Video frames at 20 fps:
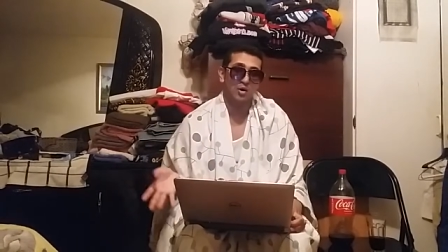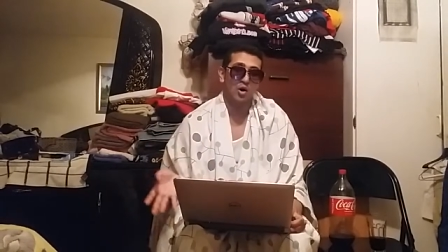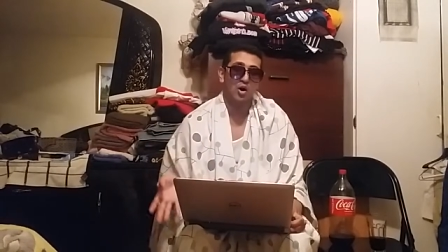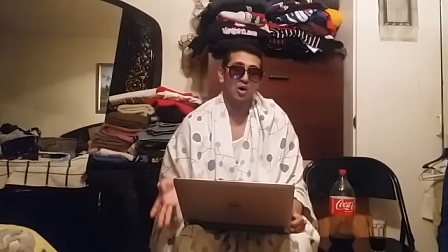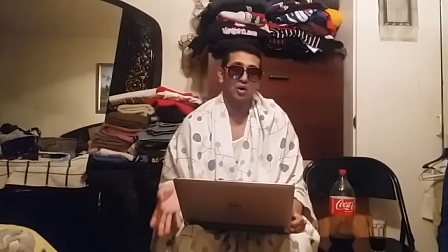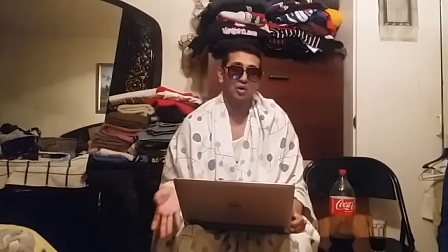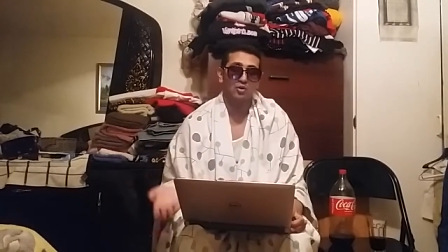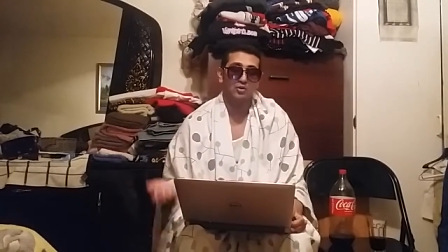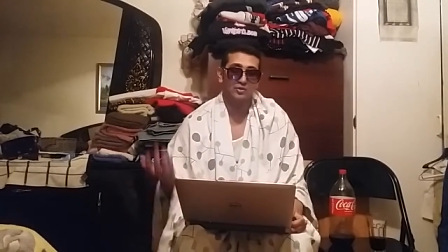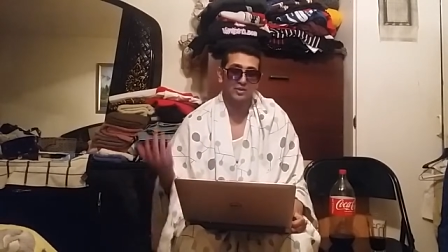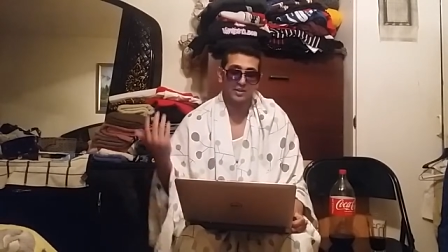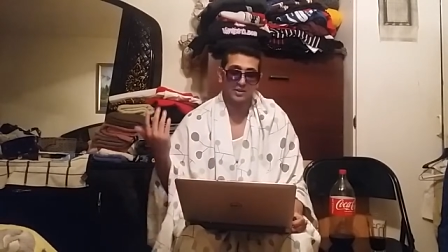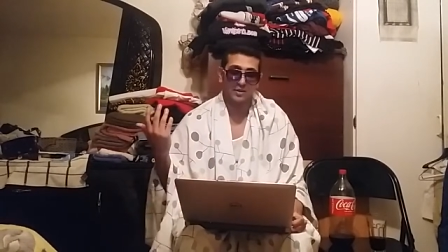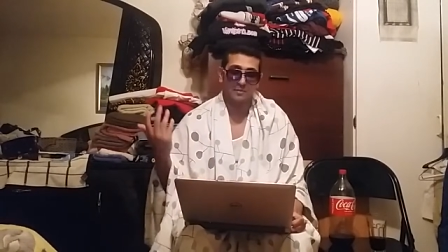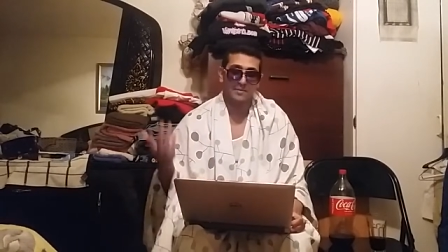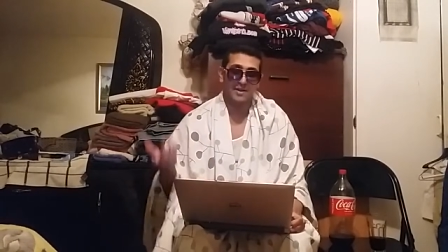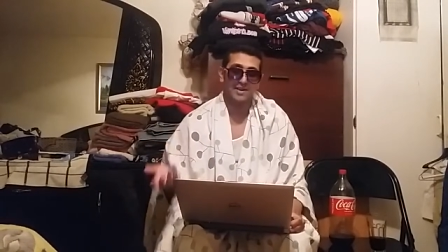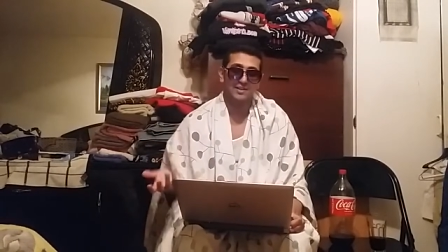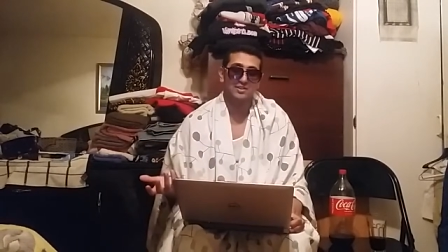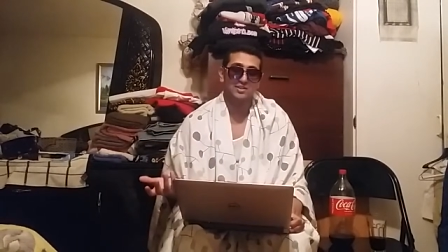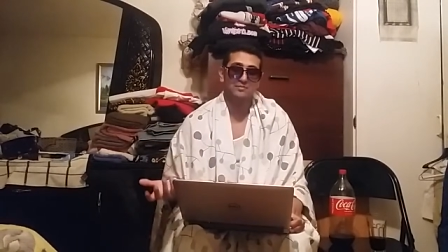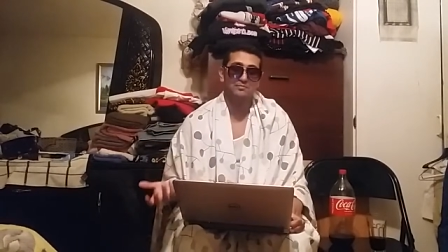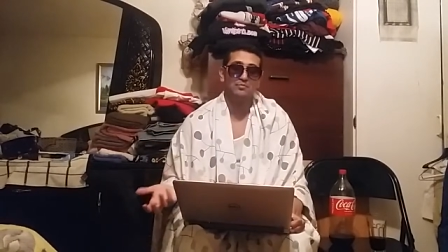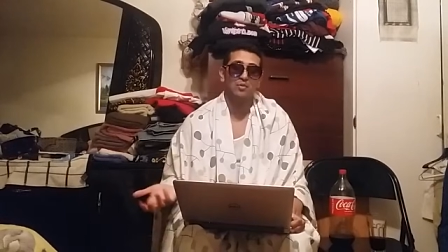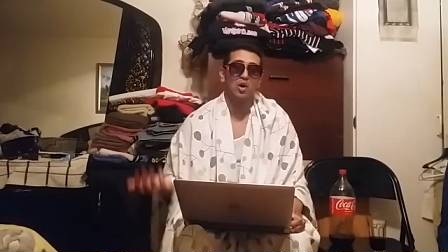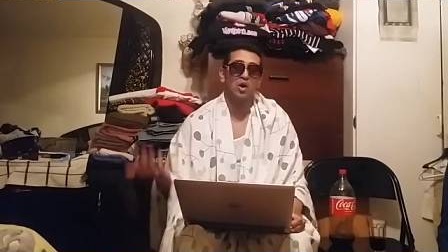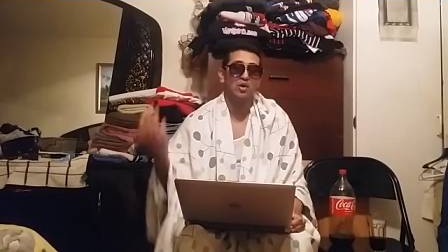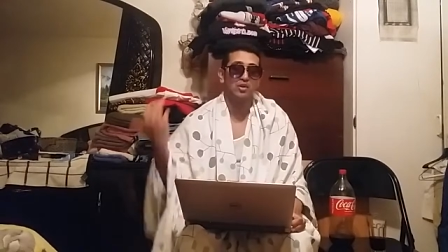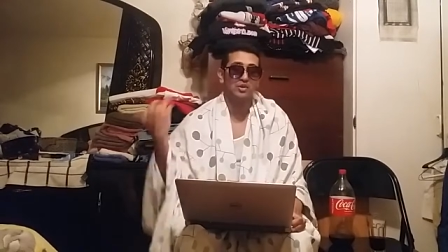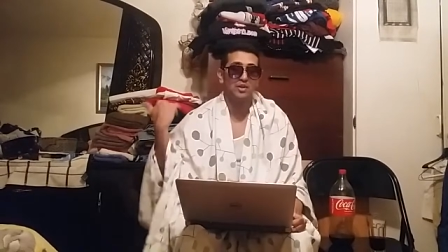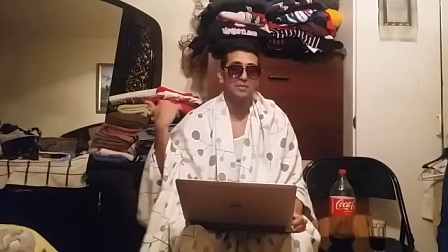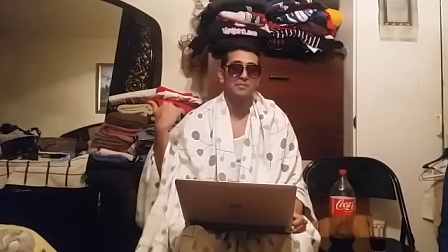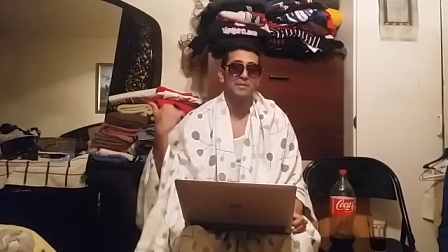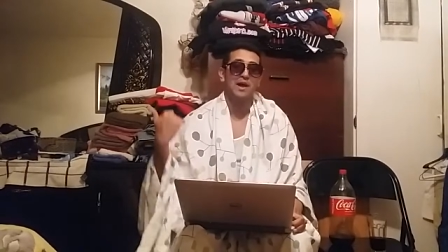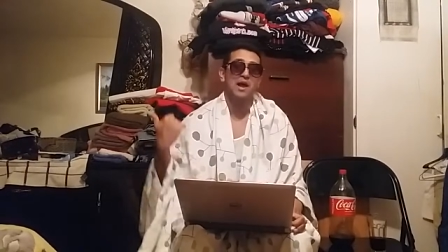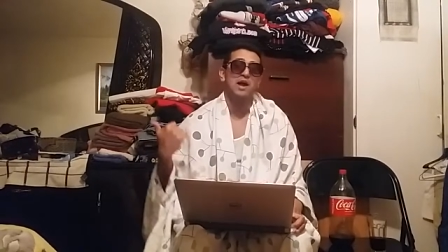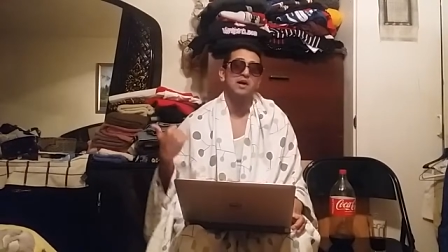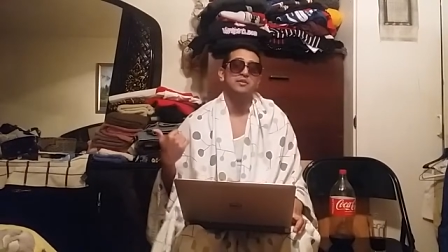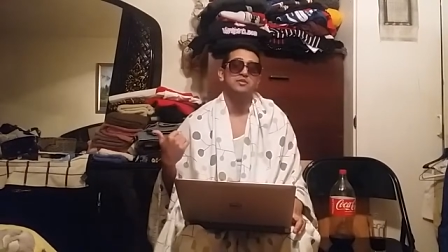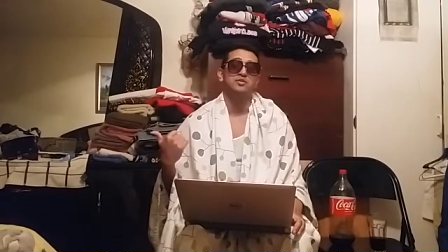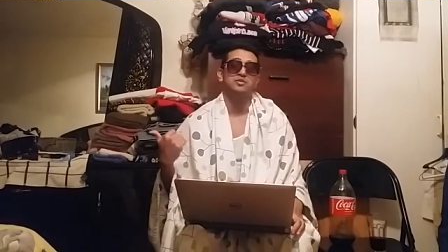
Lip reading: ball, like the medicine ball in the back,